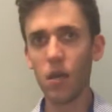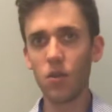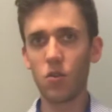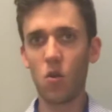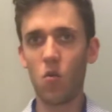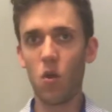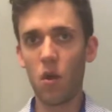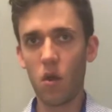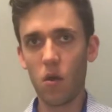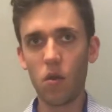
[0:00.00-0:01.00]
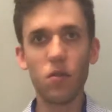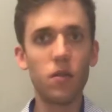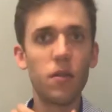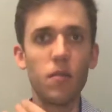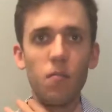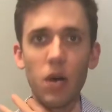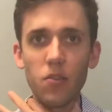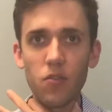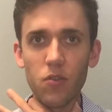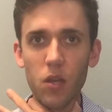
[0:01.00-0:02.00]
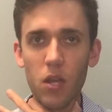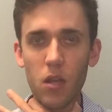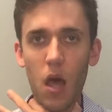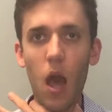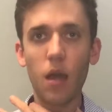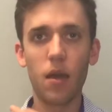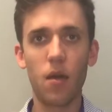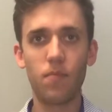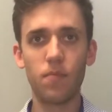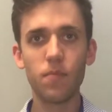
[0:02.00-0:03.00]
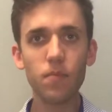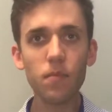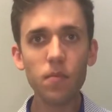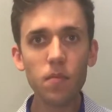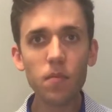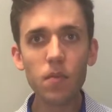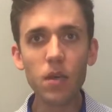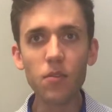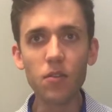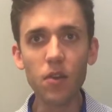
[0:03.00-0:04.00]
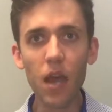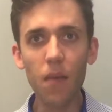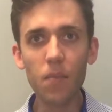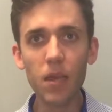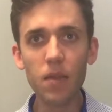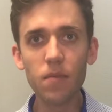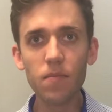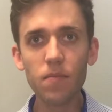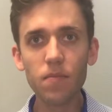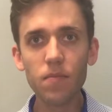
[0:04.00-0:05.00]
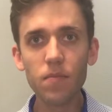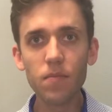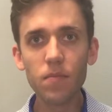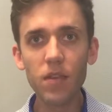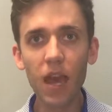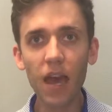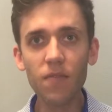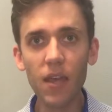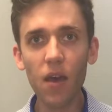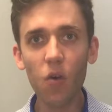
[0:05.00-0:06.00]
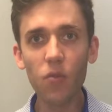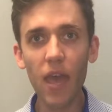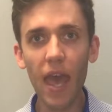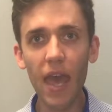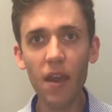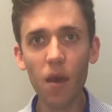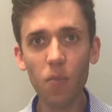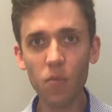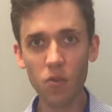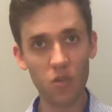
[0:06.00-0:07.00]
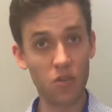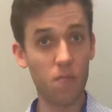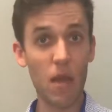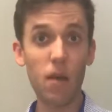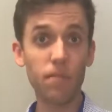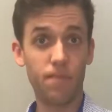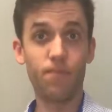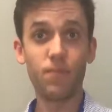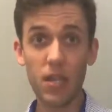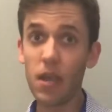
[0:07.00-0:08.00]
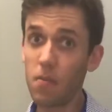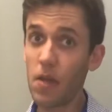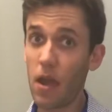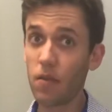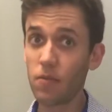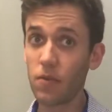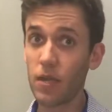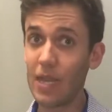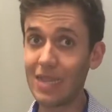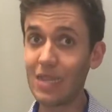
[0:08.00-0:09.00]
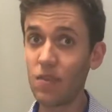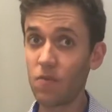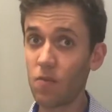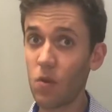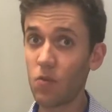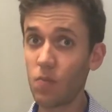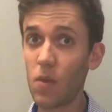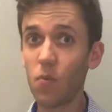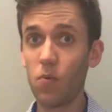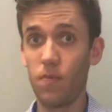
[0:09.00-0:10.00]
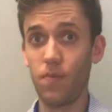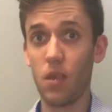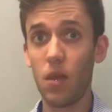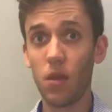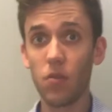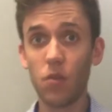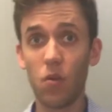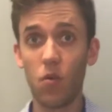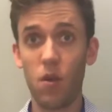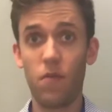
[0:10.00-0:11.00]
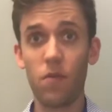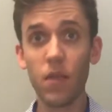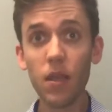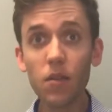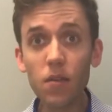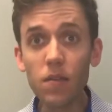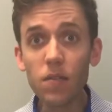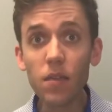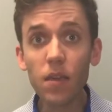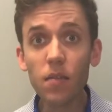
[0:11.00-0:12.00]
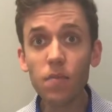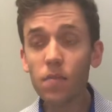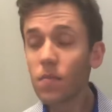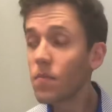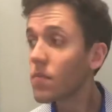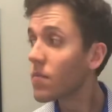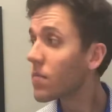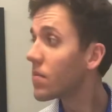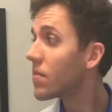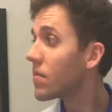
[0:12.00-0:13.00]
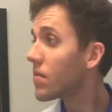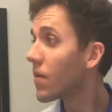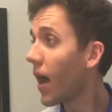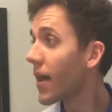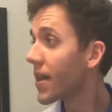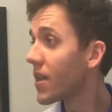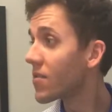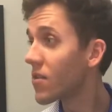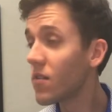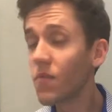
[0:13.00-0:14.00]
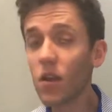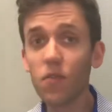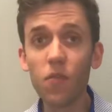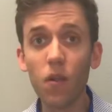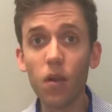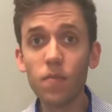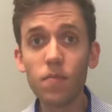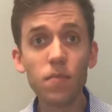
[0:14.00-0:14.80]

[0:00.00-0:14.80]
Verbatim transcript: So muscles are gonna lock up because they're not meant to have to hold the head up, which is about 10 pounds at least for most people. So for me, you can see I can't turn very far.